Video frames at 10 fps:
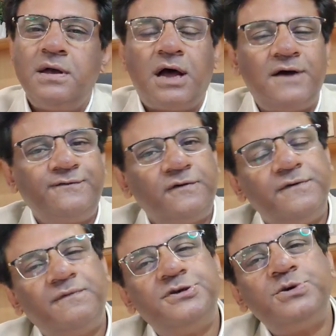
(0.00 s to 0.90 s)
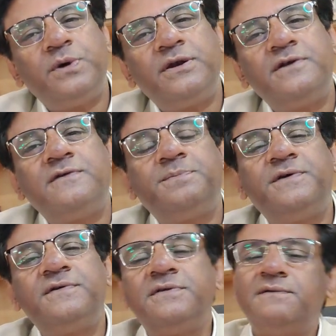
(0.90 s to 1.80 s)
After we have educated the
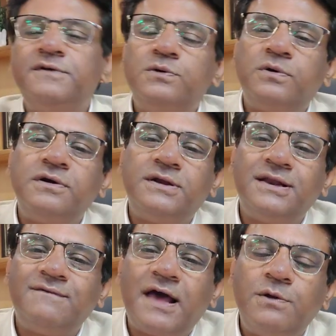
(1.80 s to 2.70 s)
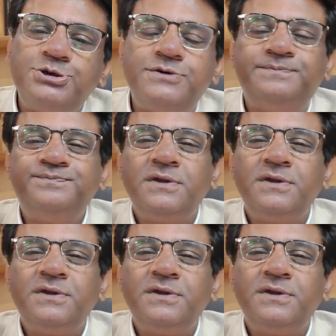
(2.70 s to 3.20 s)
patient, then we do a detailed evaluation.